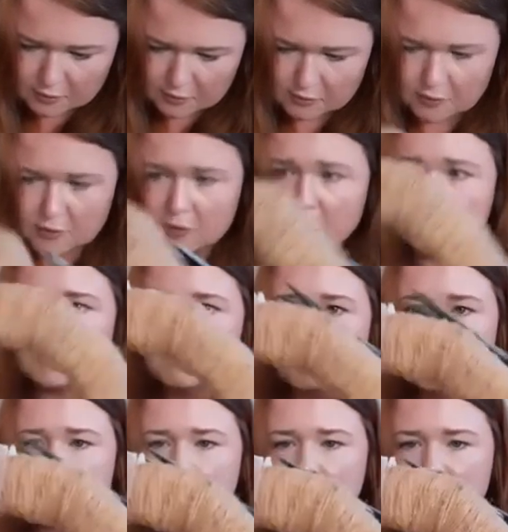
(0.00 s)
trim
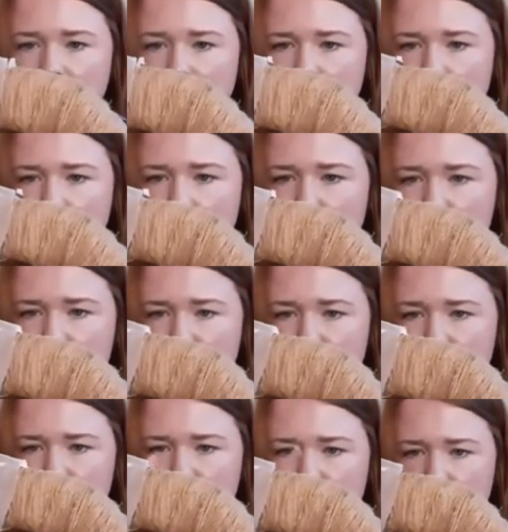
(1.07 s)
that part of
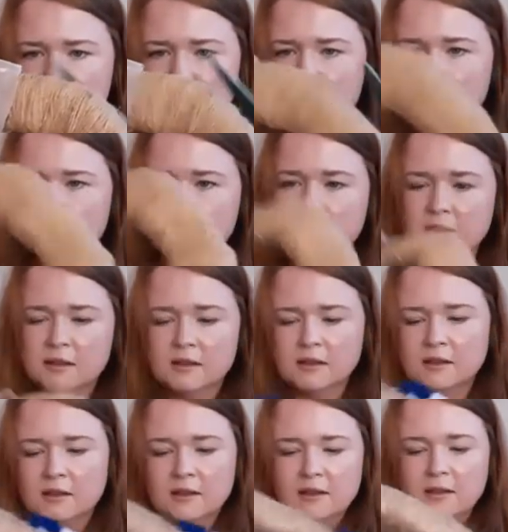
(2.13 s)
the heart.
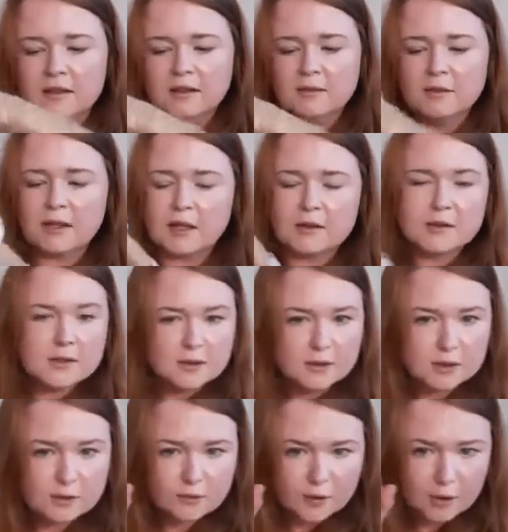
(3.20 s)
There we go. So
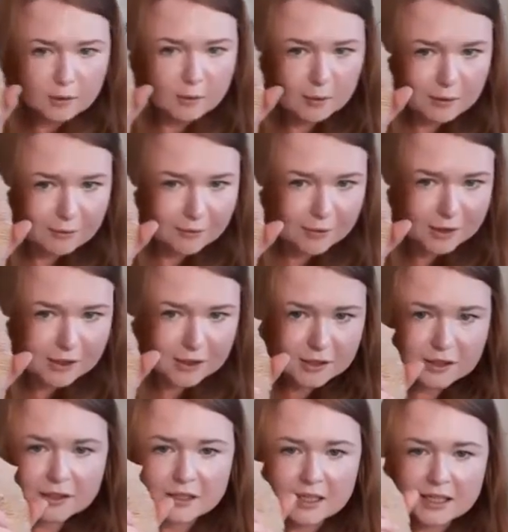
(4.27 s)
far we've
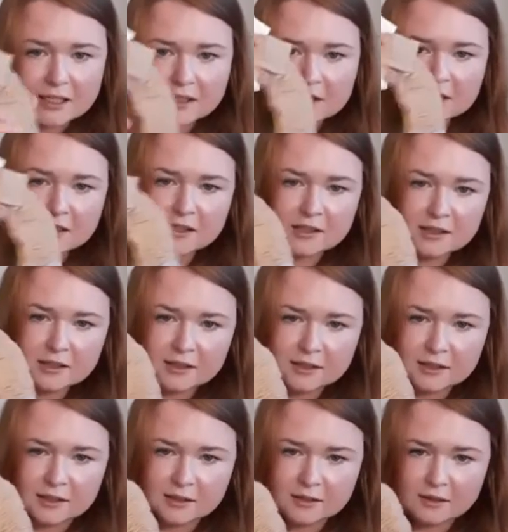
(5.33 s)
changed
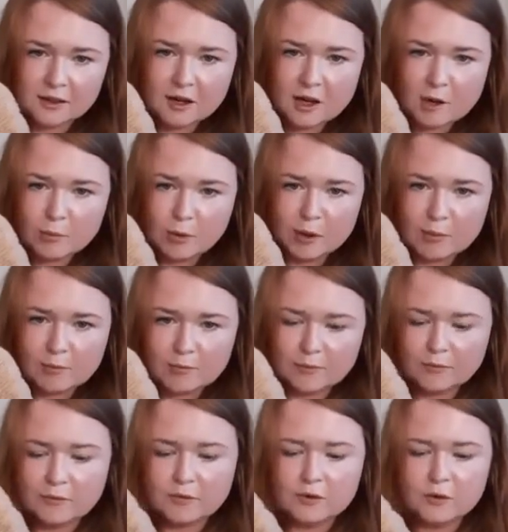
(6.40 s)
the heart pom
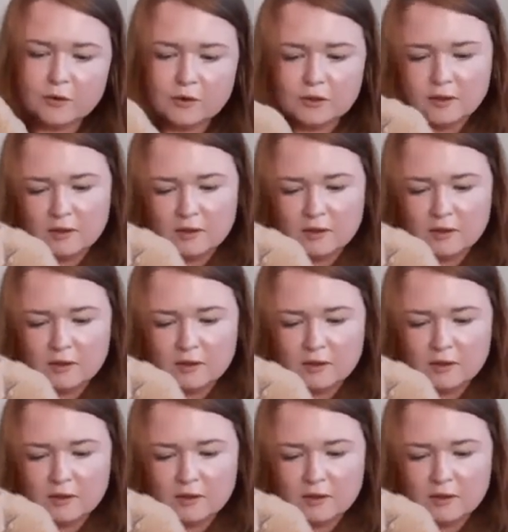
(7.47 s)
for